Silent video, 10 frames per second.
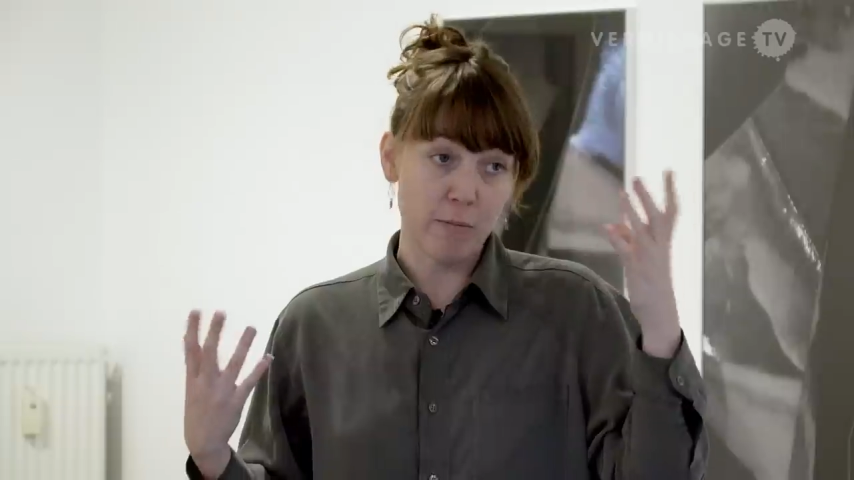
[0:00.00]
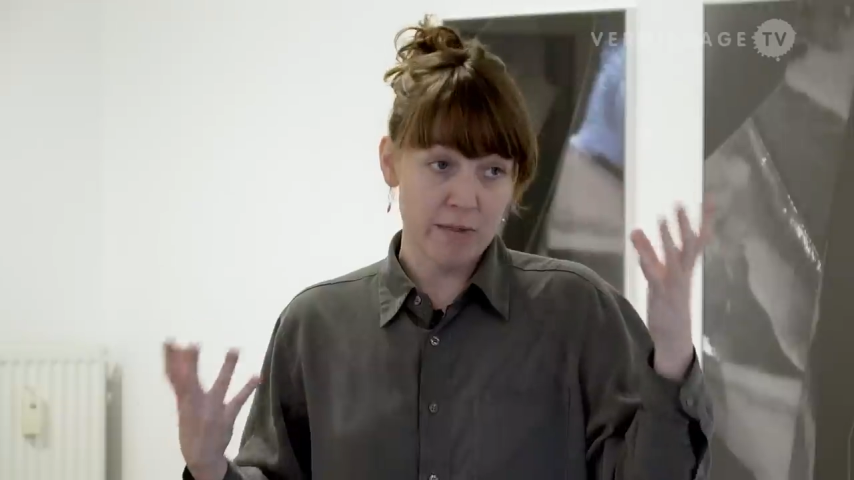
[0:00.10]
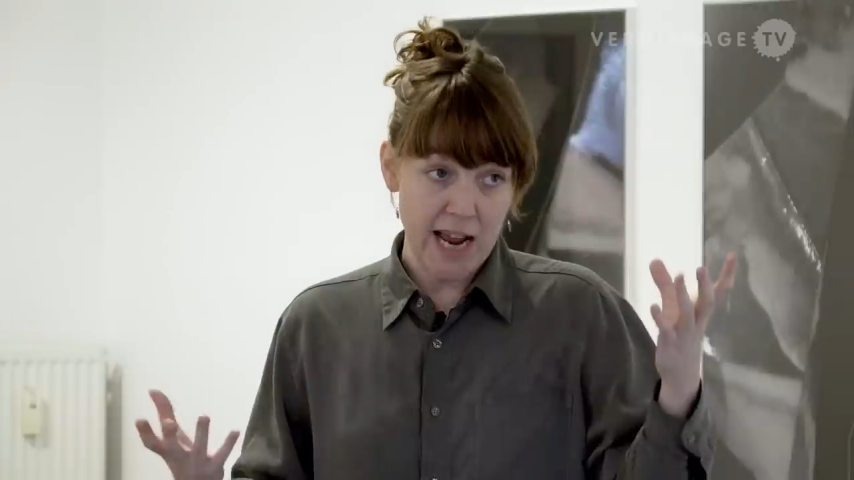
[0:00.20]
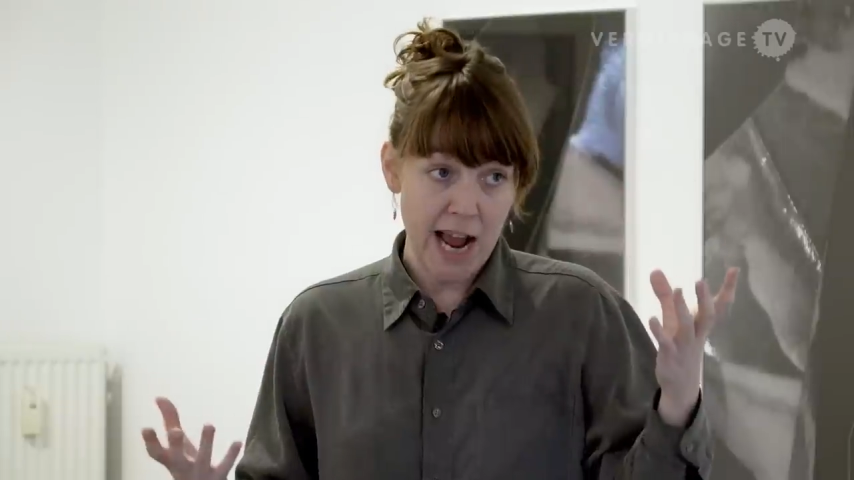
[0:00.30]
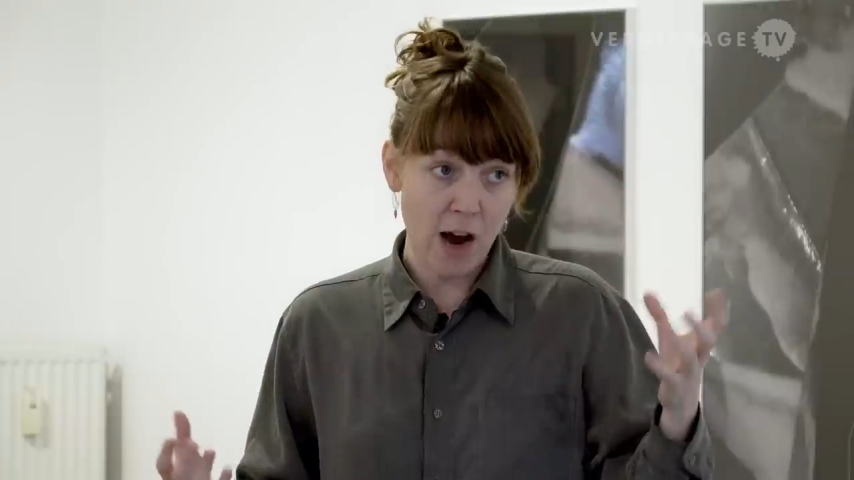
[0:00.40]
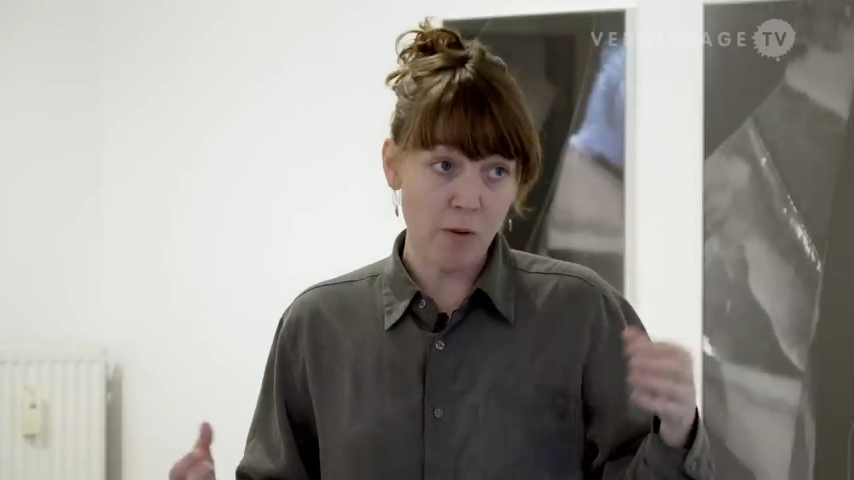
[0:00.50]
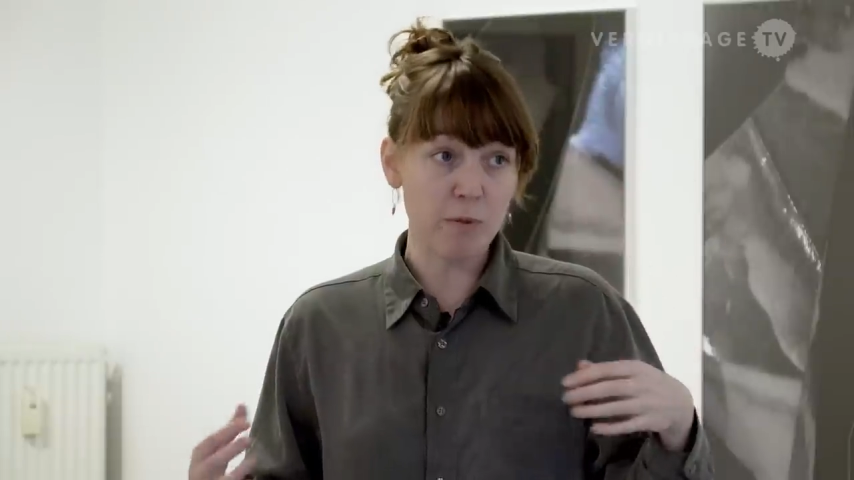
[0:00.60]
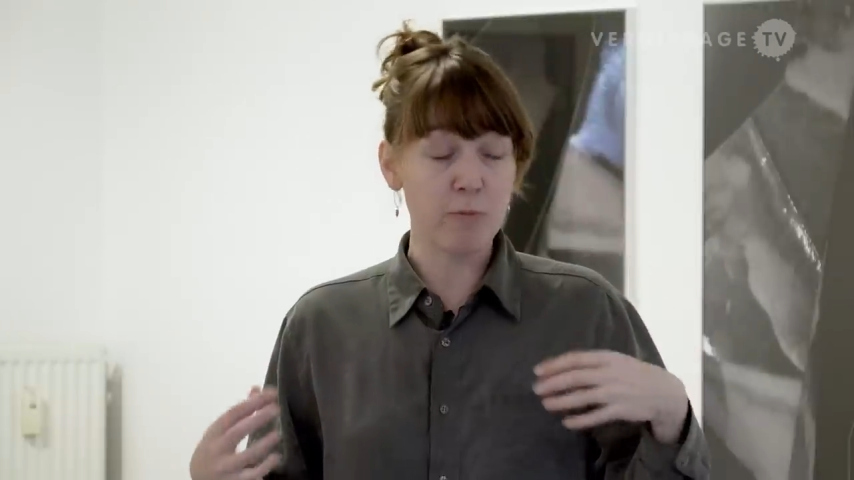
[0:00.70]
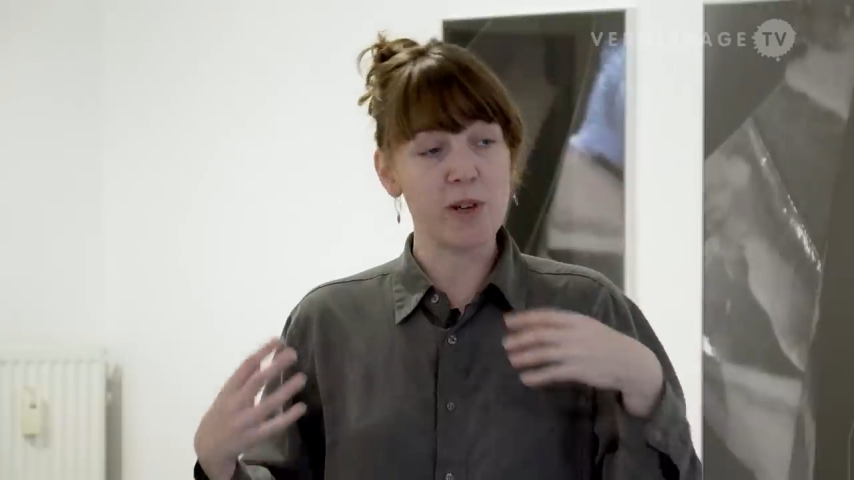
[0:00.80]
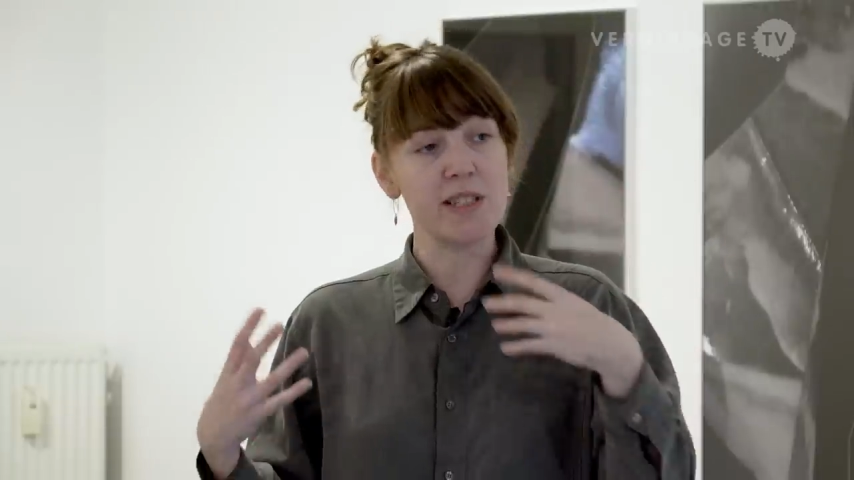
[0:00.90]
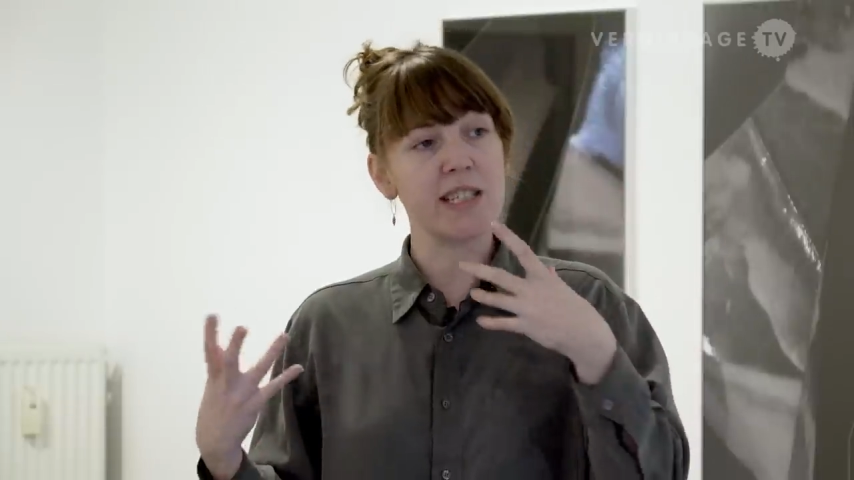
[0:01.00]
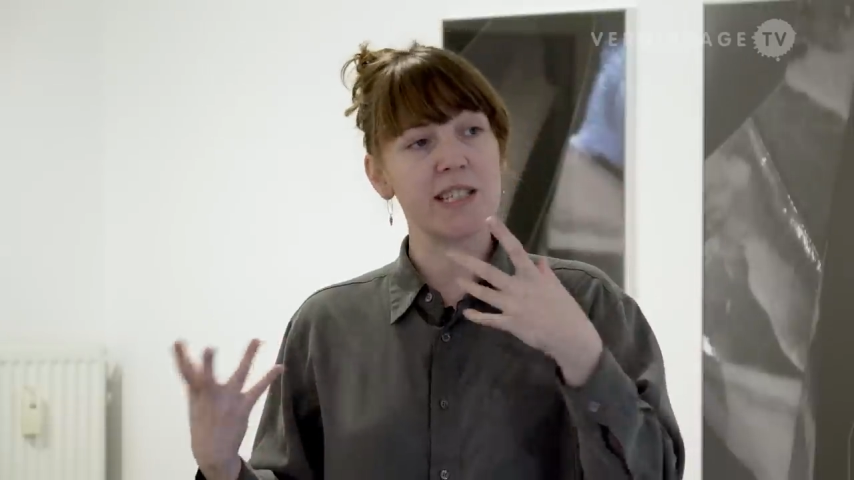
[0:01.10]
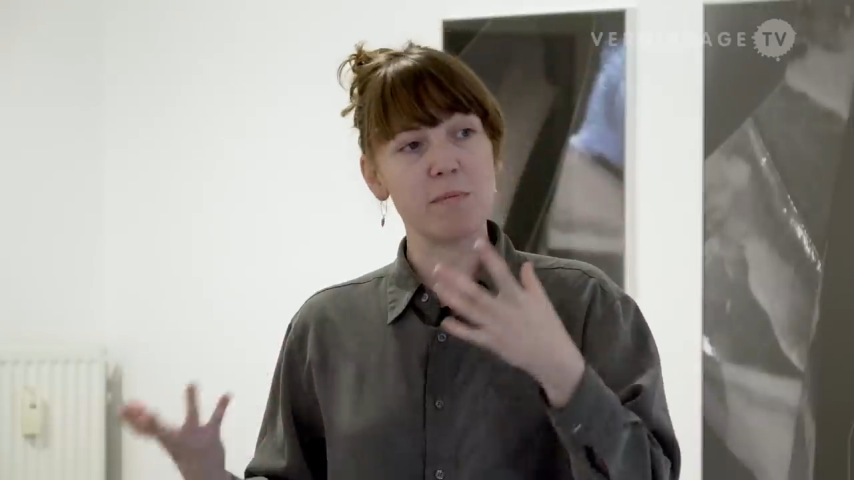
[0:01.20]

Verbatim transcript: now, but printing